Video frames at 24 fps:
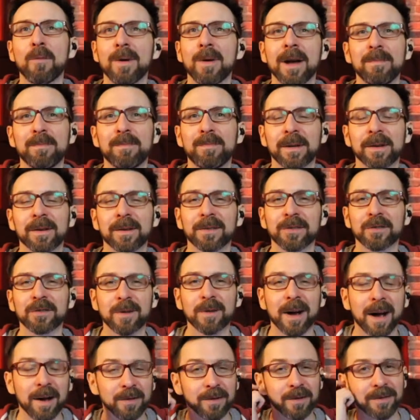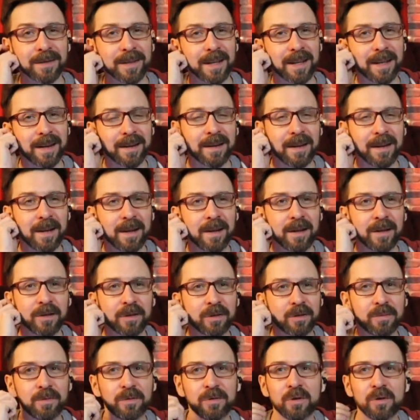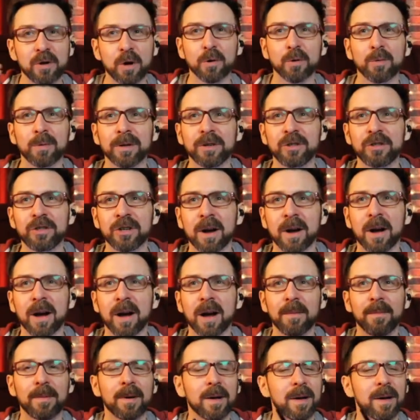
bills rather than go to a job.